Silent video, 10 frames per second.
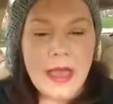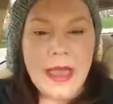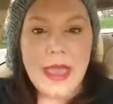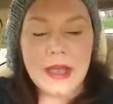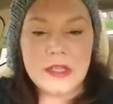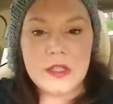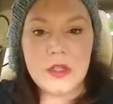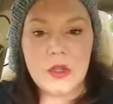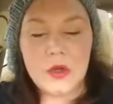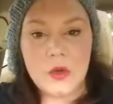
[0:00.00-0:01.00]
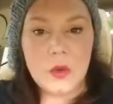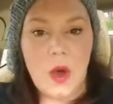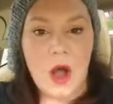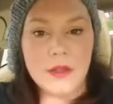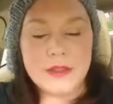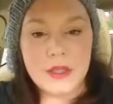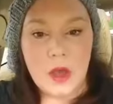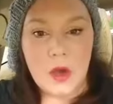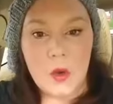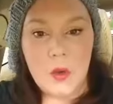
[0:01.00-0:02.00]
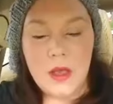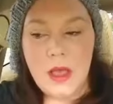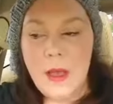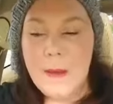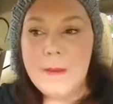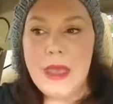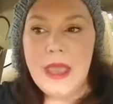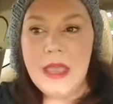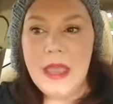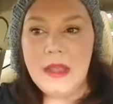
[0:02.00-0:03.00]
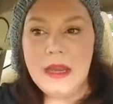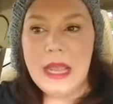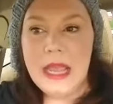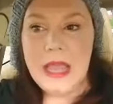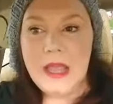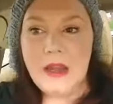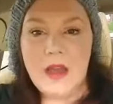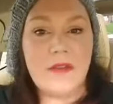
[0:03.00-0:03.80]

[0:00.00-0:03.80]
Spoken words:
and to also make it in a